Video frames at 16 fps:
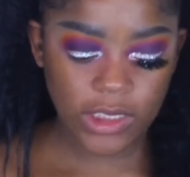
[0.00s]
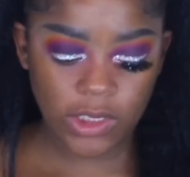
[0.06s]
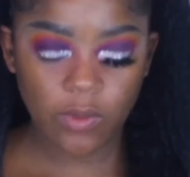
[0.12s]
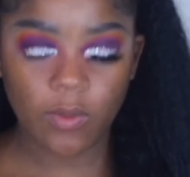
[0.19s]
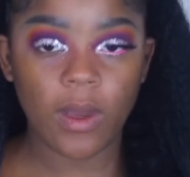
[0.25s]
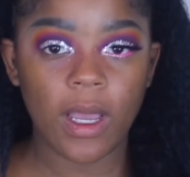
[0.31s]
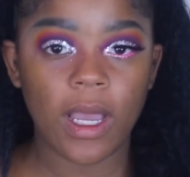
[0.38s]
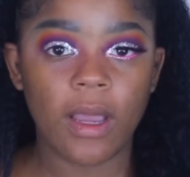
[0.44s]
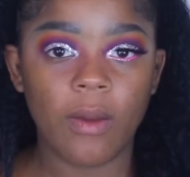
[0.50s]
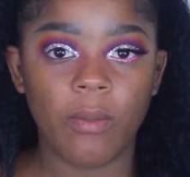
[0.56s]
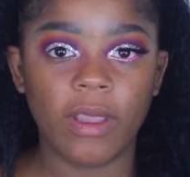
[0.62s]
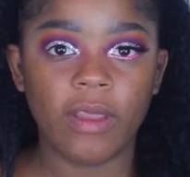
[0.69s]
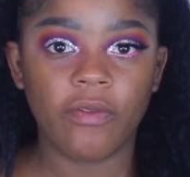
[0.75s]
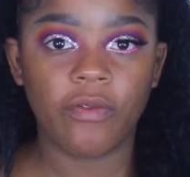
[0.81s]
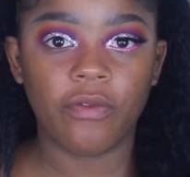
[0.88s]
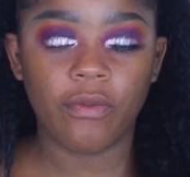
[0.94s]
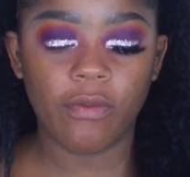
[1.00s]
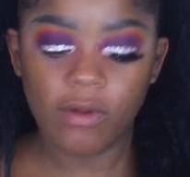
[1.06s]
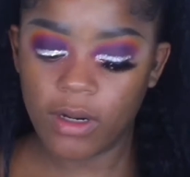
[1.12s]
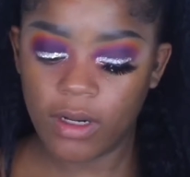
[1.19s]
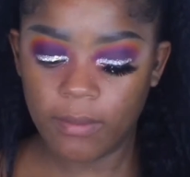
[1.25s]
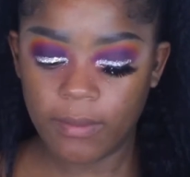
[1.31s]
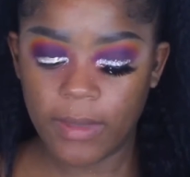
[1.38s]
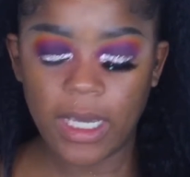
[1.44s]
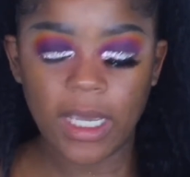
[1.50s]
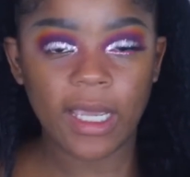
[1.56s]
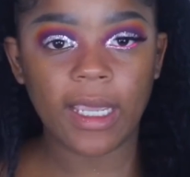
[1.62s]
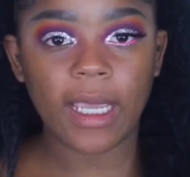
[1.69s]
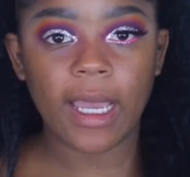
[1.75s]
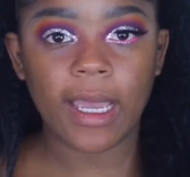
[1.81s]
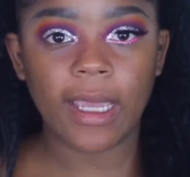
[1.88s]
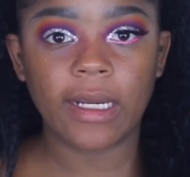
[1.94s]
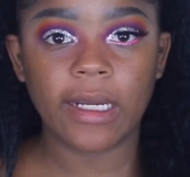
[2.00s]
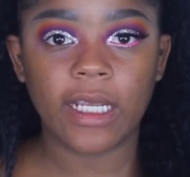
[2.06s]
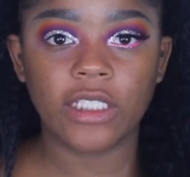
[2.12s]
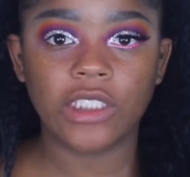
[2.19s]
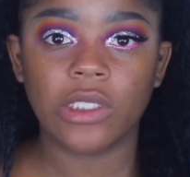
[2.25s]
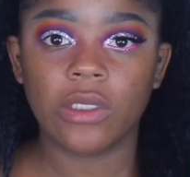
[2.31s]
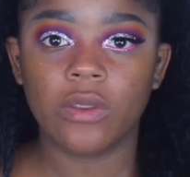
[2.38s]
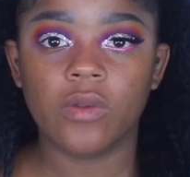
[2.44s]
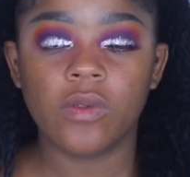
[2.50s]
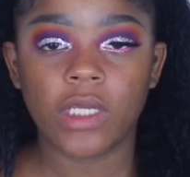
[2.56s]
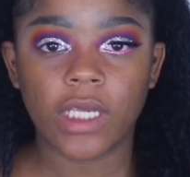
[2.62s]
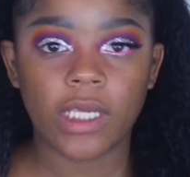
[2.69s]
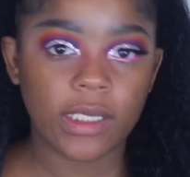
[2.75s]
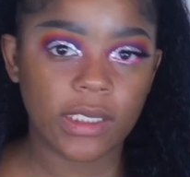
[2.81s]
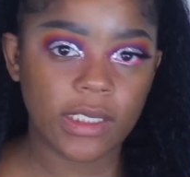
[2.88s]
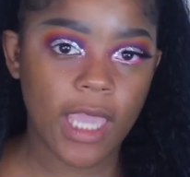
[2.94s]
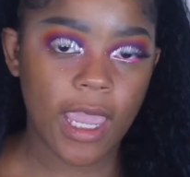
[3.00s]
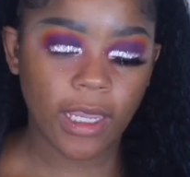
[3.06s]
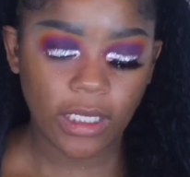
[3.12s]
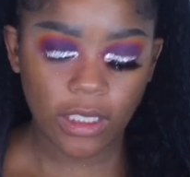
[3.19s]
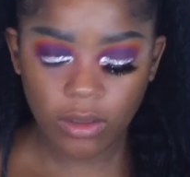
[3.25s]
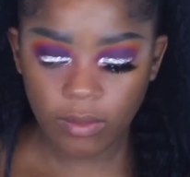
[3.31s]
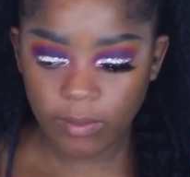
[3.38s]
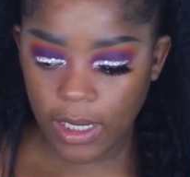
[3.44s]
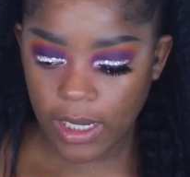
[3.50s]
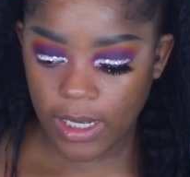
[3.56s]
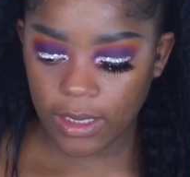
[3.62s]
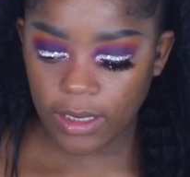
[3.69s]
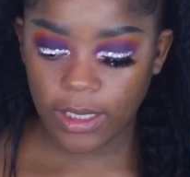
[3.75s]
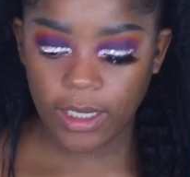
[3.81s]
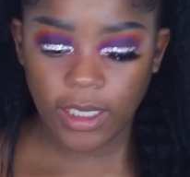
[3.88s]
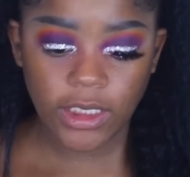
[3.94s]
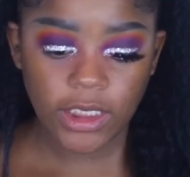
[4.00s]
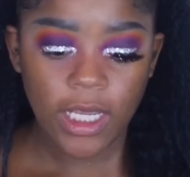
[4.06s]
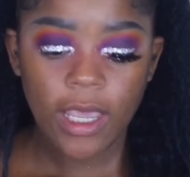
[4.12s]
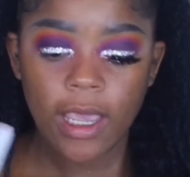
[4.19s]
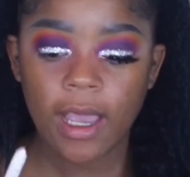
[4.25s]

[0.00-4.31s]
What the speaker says: so while I'm waiting for my eyelash glue to get tacky on my eyelash,